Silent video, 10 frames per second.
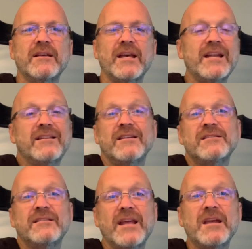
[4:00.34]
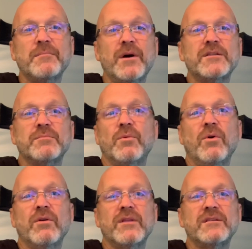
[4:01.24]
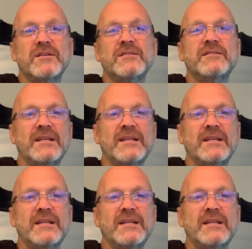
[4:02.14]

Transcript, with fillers: And it doesn't take much more than just